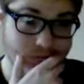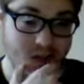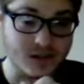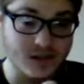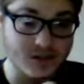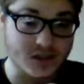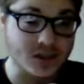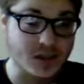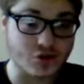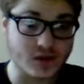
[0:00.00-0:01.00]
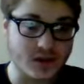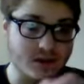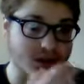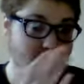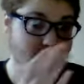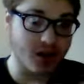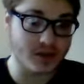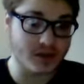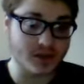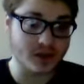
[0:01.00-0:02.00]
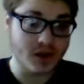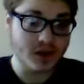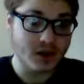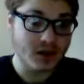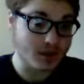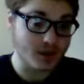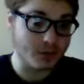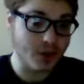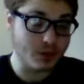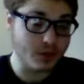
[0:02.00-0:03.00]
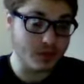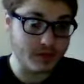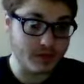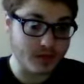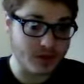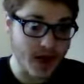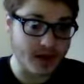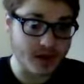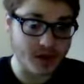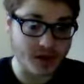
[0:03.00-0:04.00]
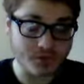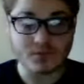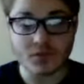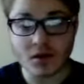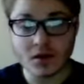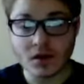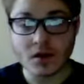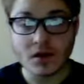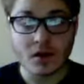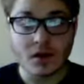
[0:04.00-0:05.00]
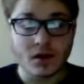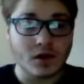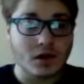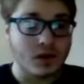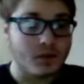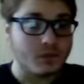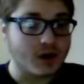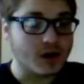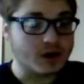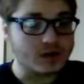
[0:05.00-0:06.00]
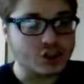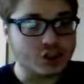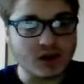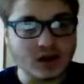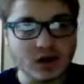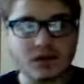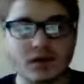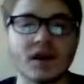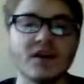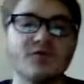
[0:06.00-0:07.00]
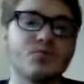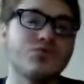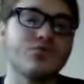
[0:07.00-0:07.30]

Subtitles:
19th century, they decided that the Pope would live in the Vatican. But she gave